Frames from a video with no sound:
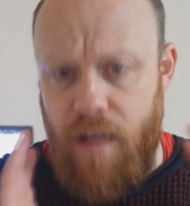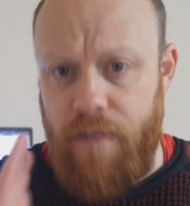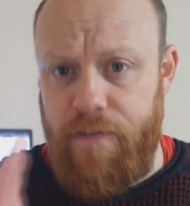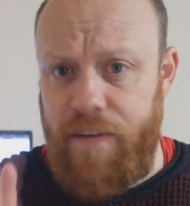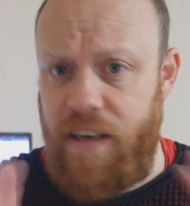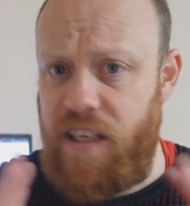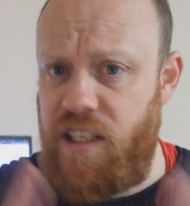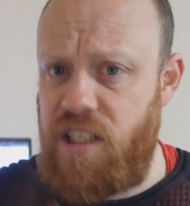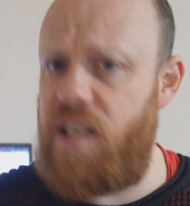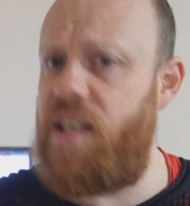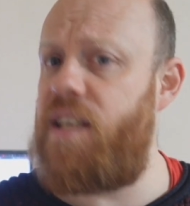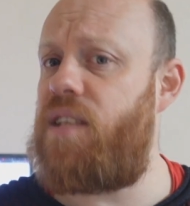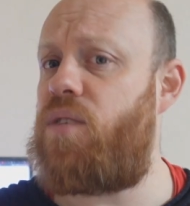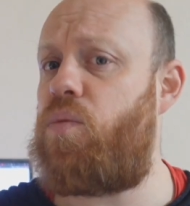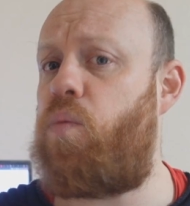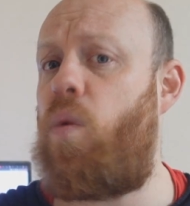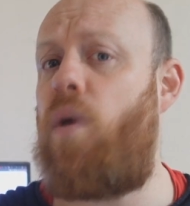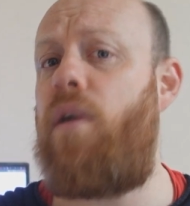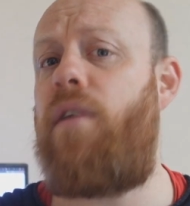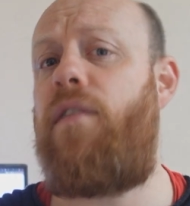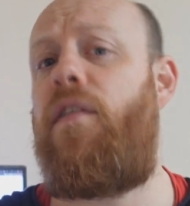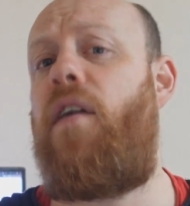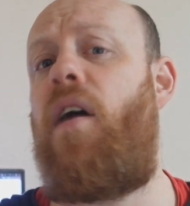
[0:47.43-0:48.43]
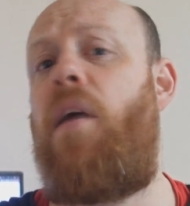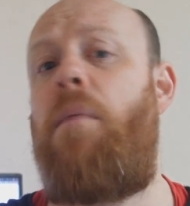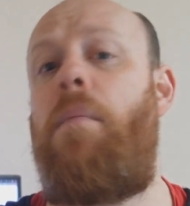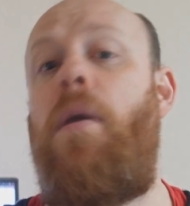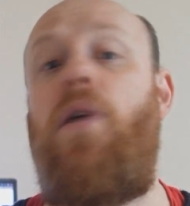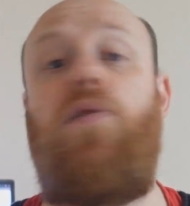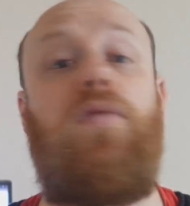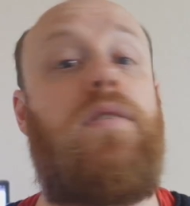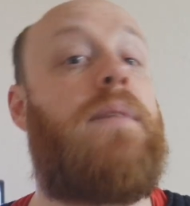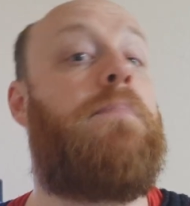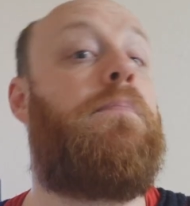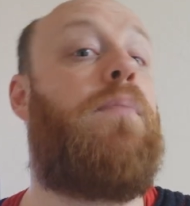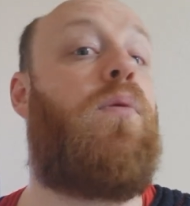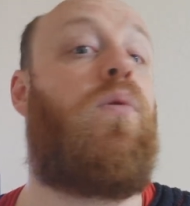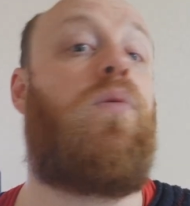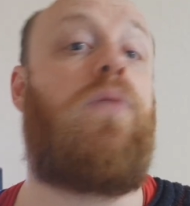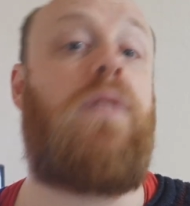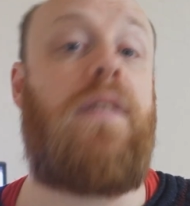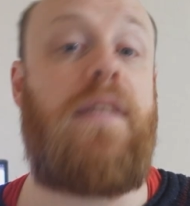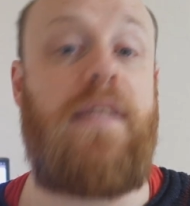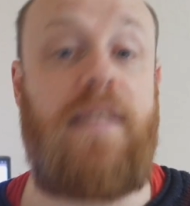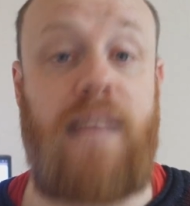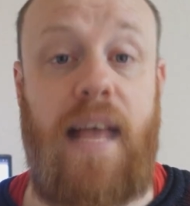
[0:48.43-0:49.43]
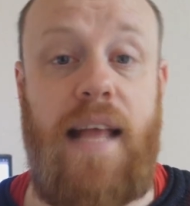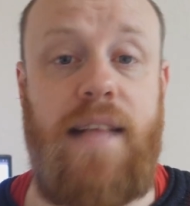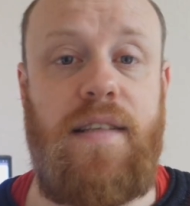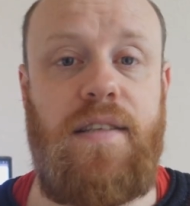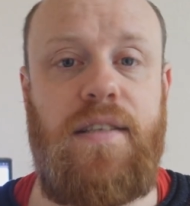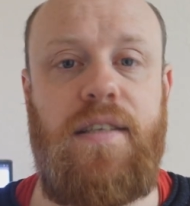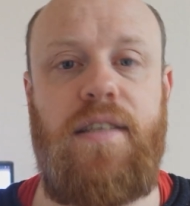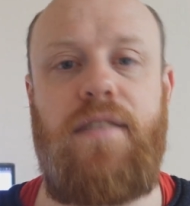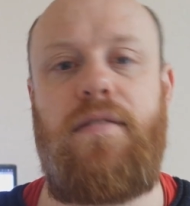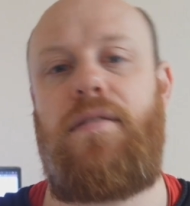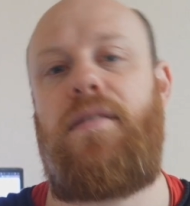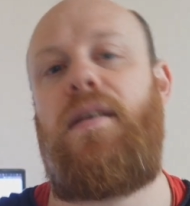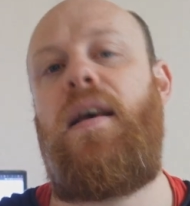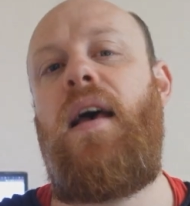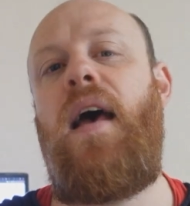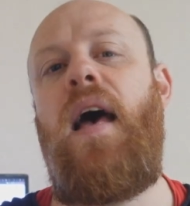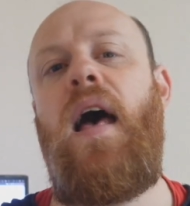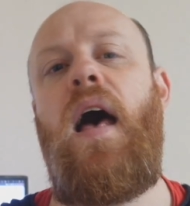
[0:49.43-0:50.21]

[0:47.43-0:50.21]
Vision is one of our most important senses.